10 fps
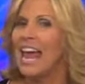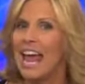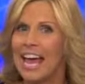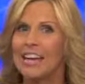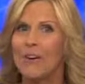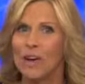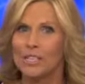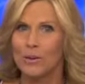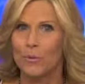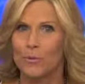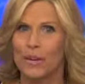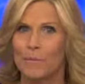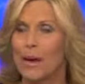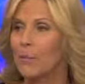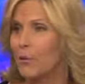And also when we
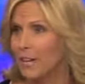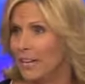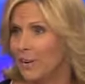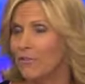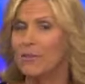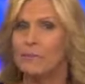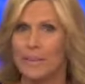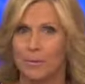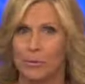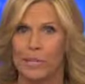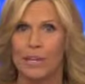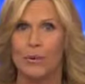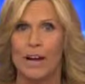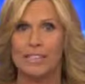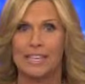come back, we're going to hear from Kimberly,
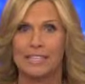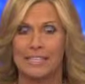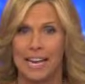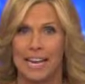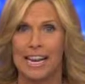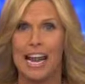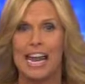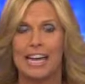who, as I said,